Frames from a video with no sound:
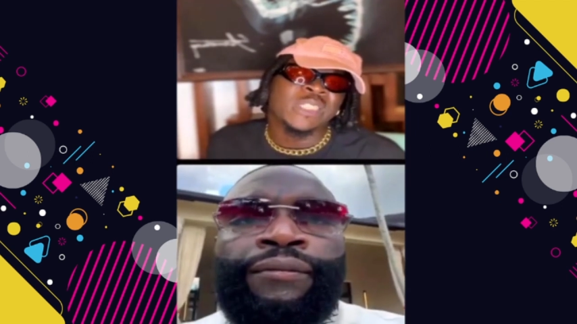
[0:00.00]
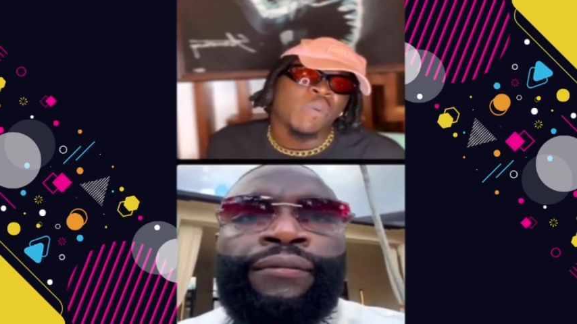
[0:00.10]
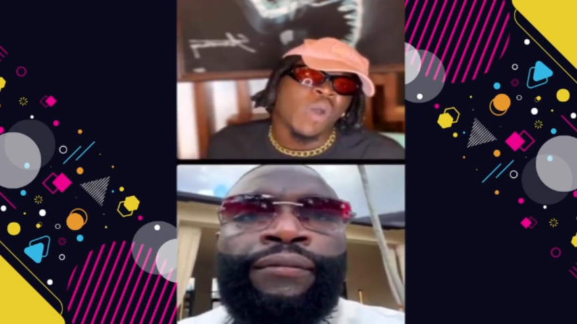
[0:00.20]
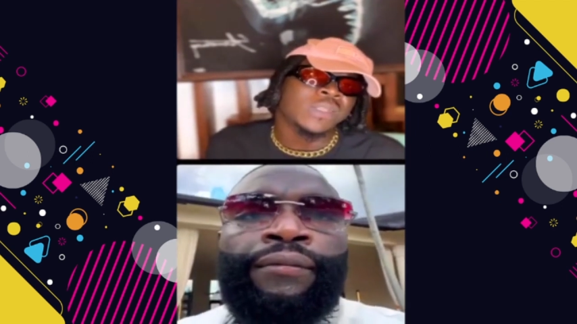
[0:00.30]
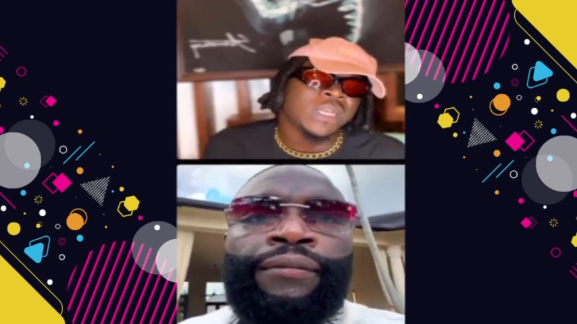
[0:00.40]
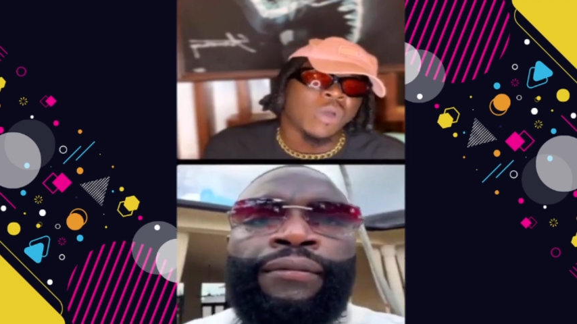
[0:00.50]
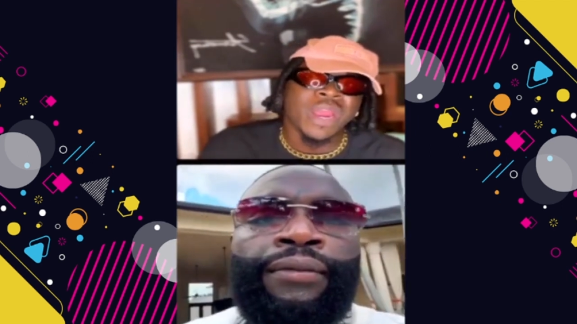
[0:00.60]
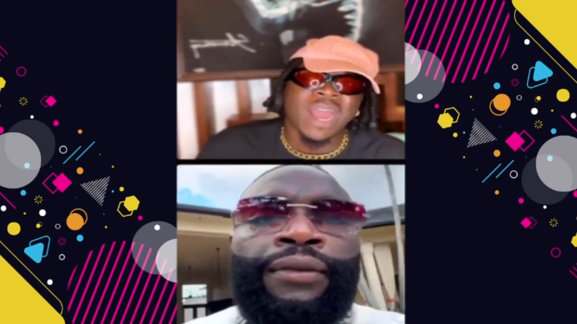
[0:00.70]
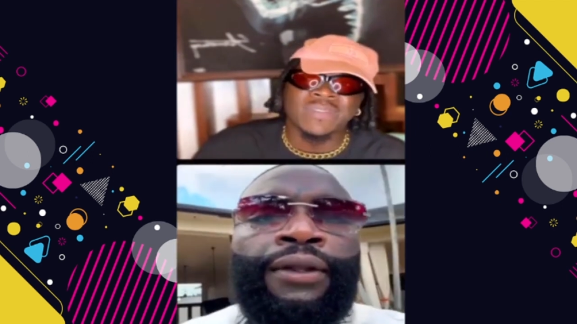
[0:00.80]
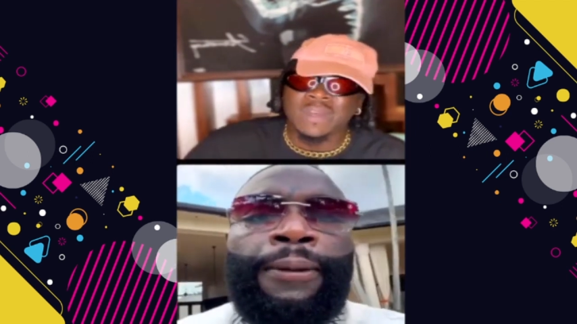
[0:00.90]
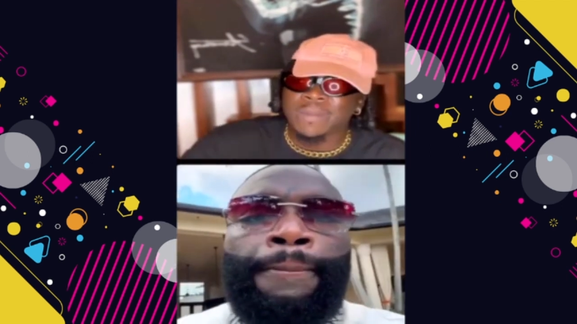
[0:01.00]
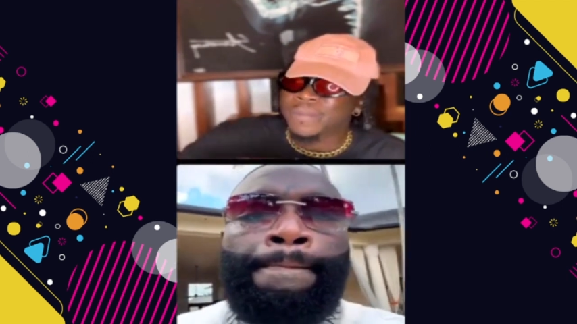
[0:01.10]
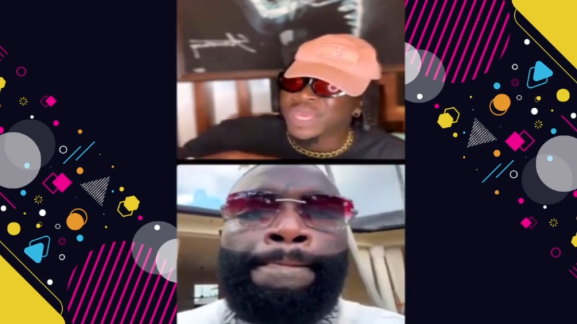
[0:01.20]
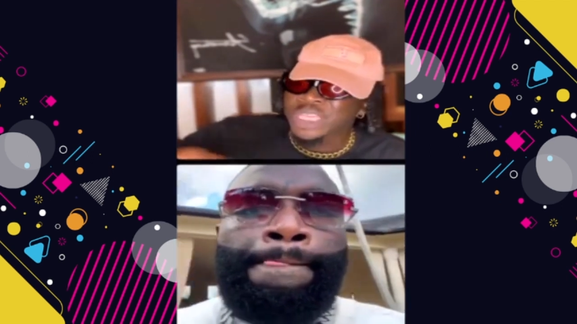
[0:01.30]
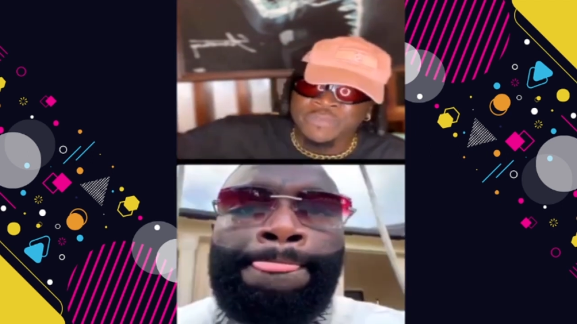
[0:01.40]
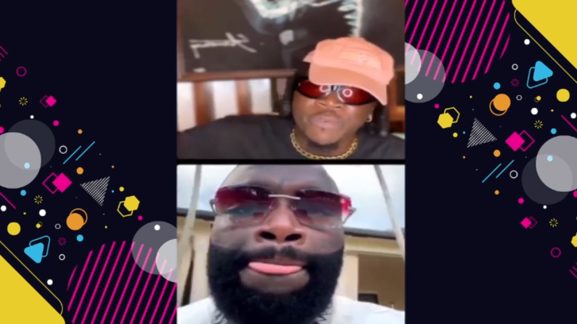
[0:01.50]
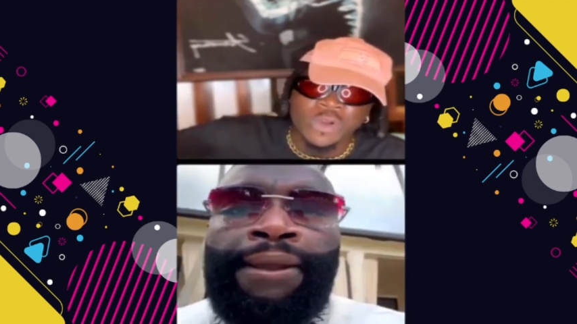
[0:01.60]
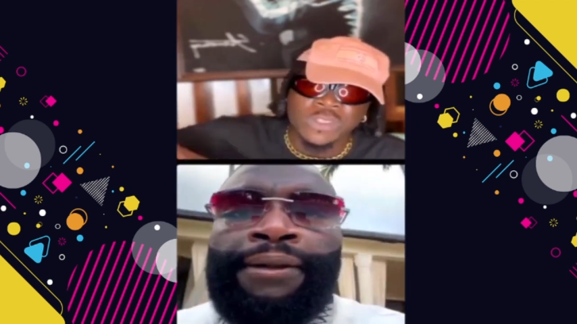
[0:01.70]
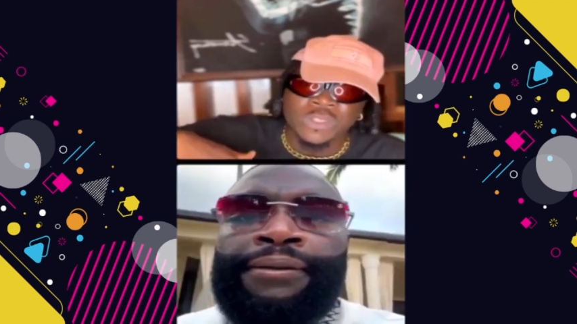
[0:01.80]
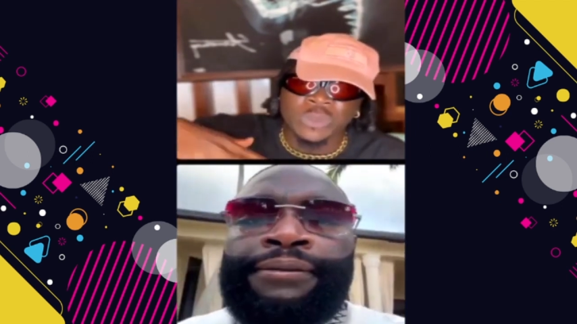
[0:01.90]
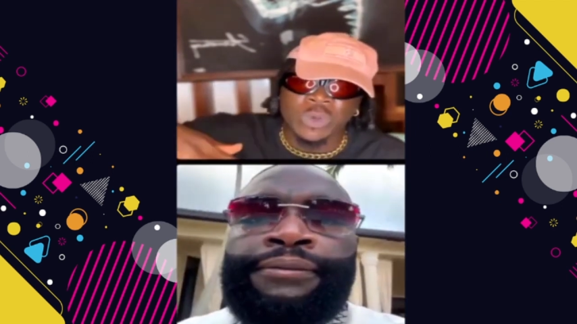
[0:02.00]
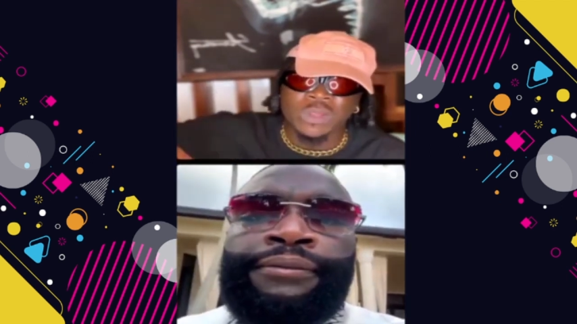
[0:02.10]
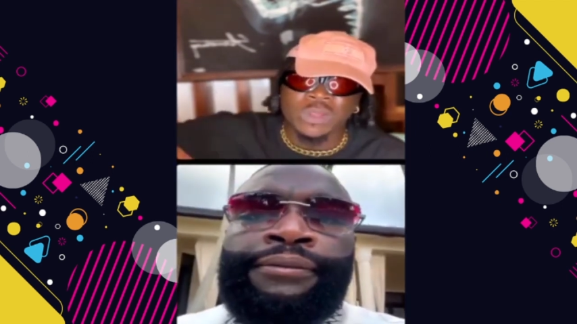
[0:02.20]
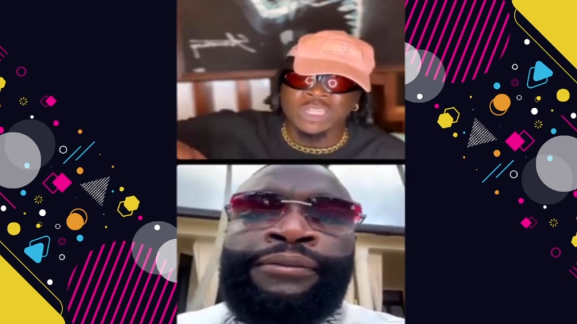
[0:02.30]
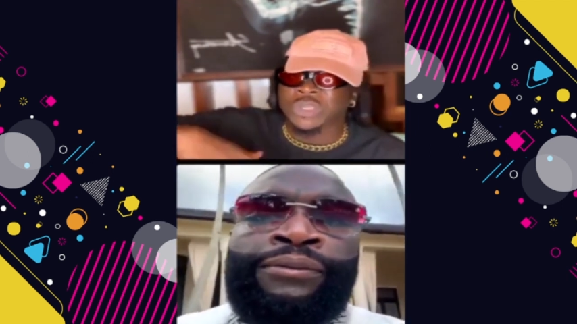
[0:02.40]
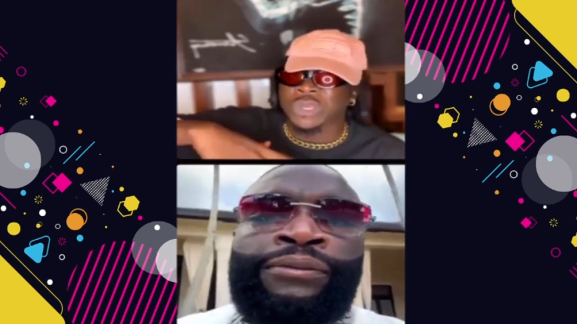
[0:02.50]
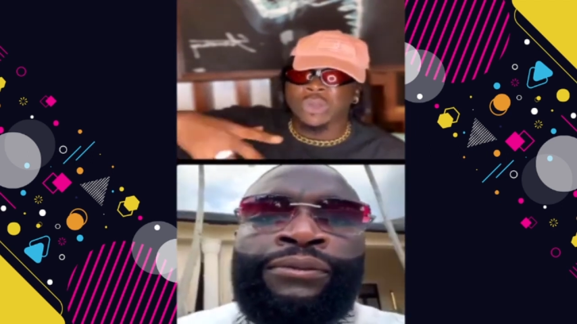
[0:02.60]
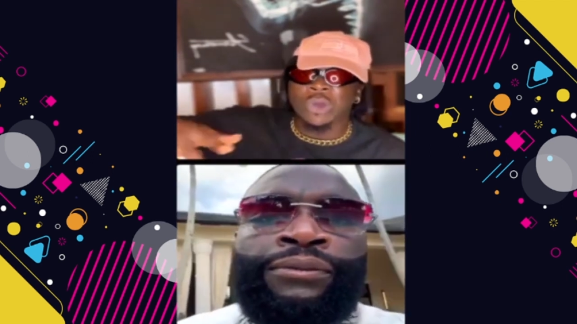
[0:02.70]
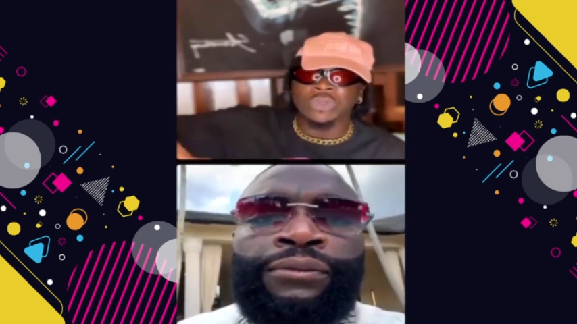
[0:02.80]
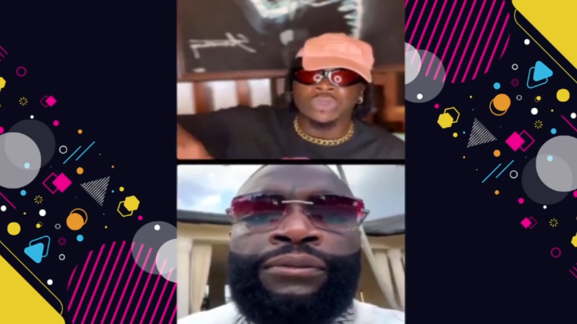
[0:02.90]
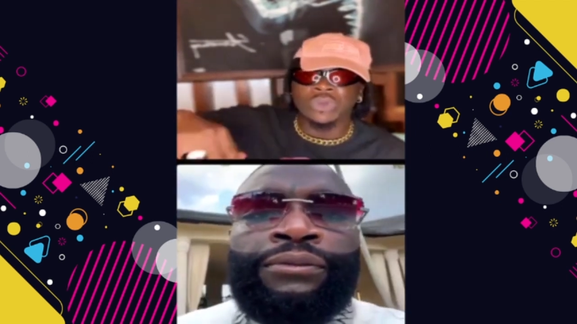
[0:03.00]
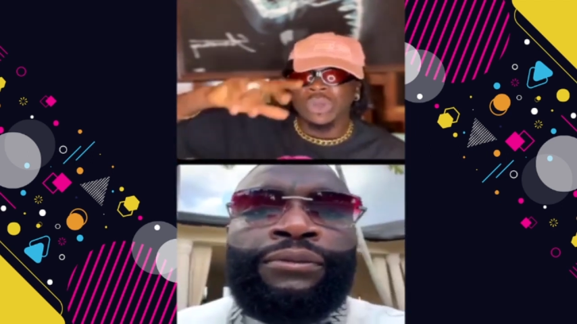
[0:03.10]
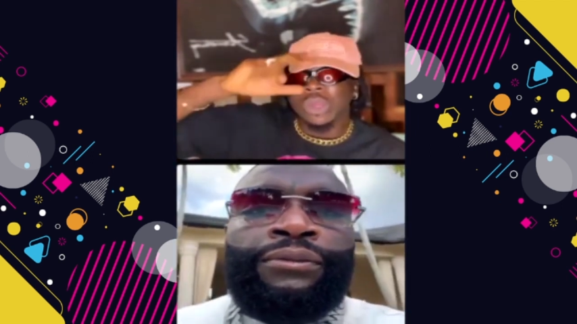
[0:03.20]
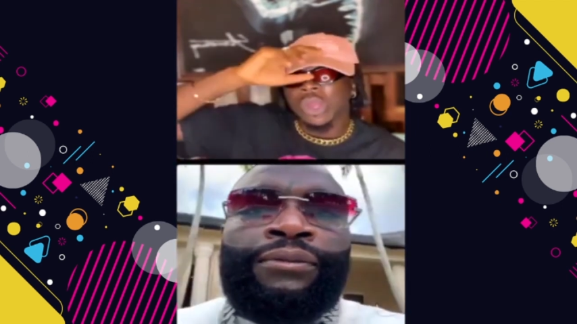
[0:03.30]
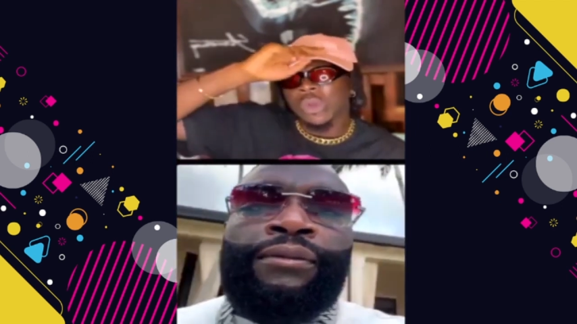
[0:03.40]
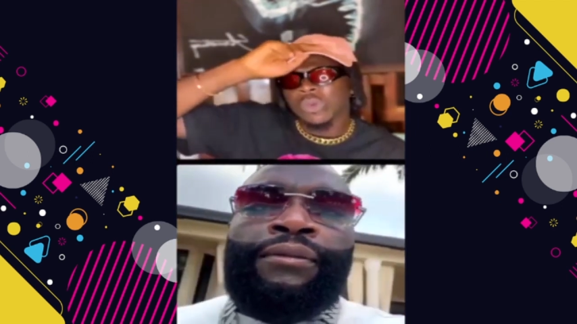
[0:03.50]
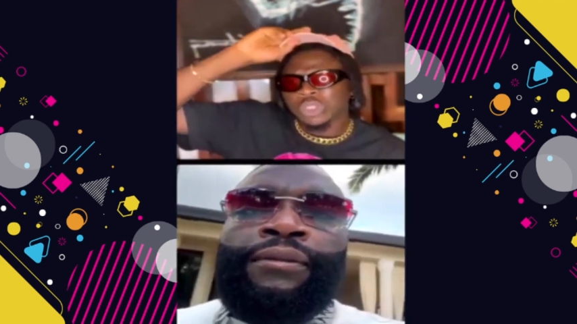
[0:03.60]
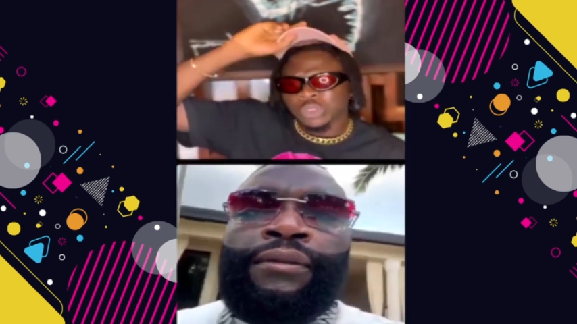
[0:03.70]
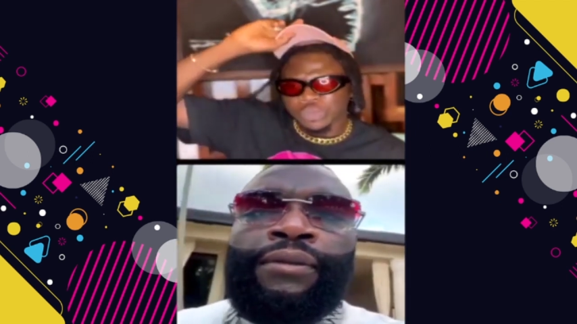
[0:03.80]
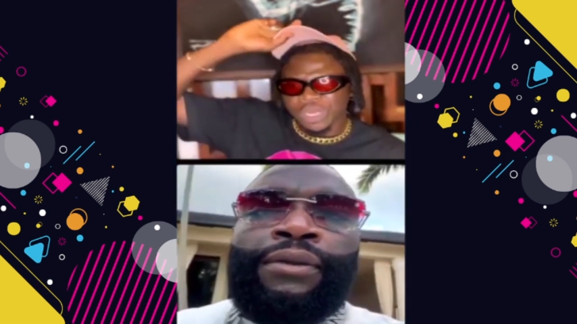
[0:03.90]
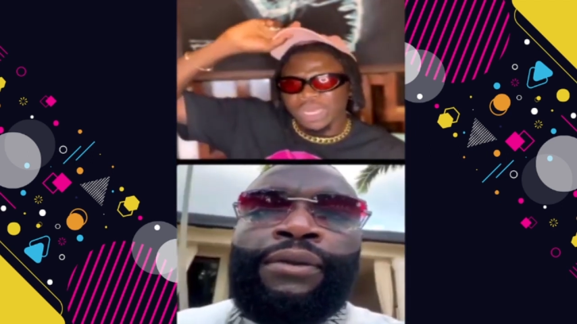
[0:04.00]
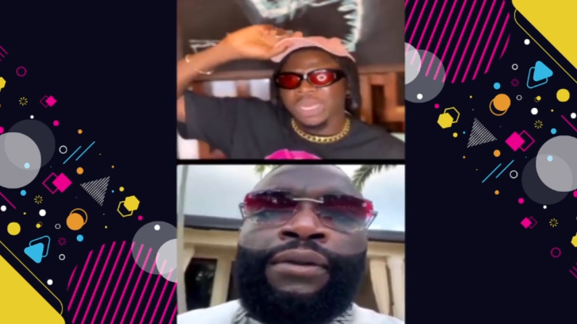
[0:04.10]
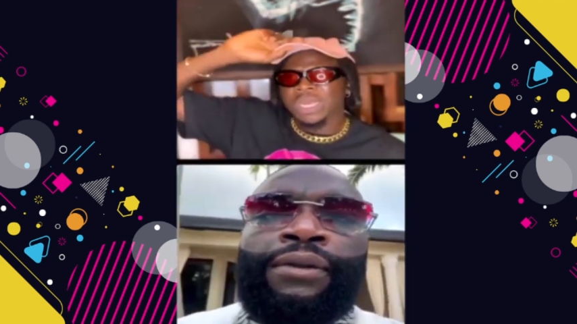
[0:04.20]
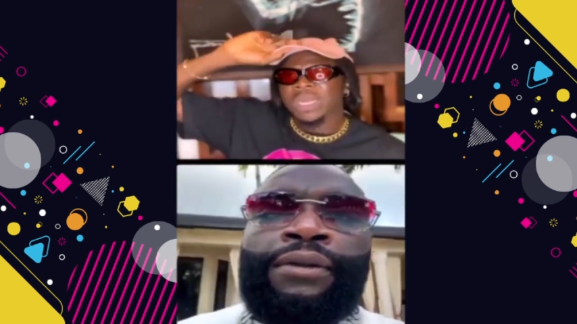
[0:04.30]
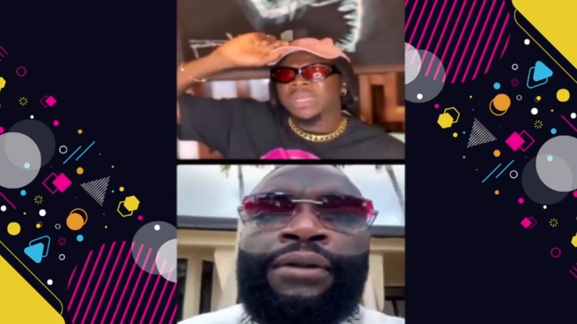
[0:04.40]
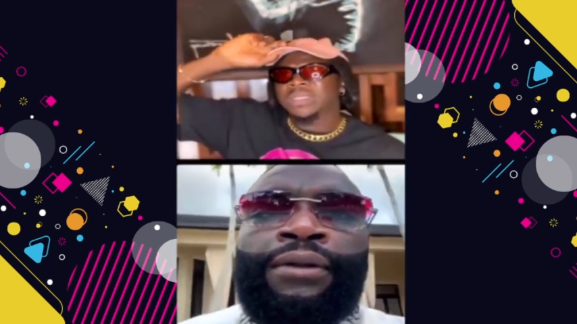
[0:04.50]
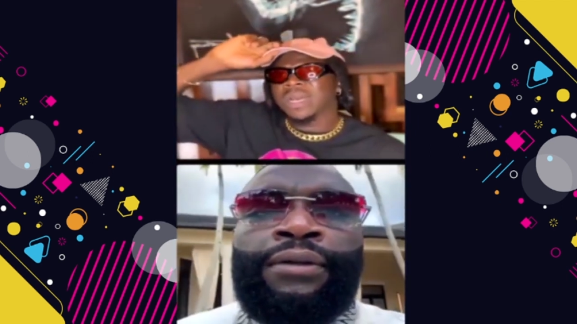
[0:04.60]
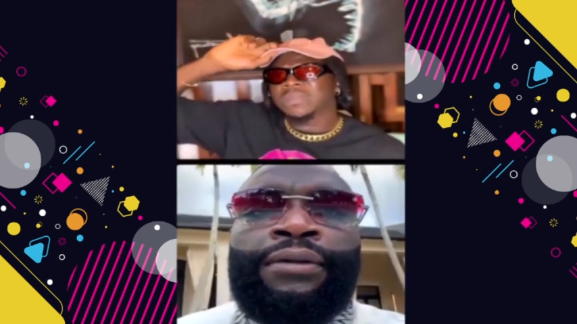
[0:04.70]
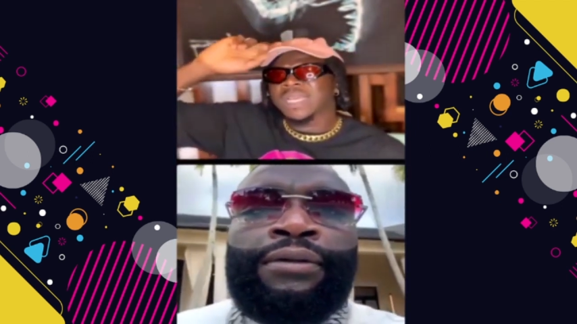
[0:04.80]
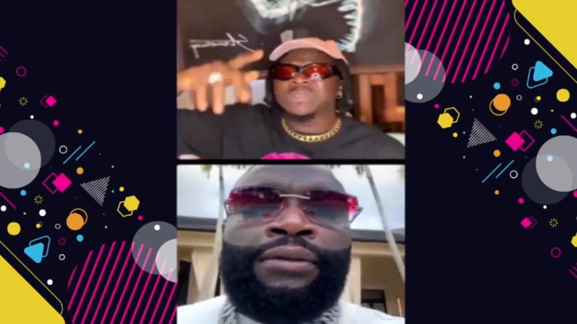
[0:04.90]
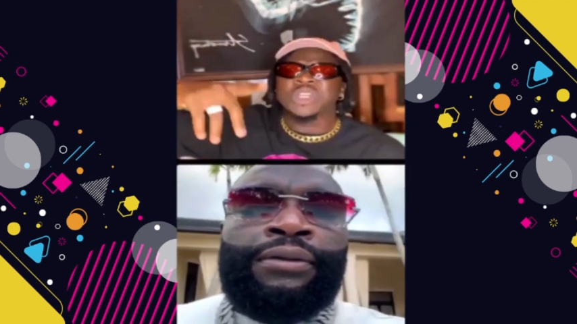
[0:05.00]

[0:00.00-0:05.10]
Speaker 1: spots, and we have some beach fronts as well that you can go to. which will be, sometimes you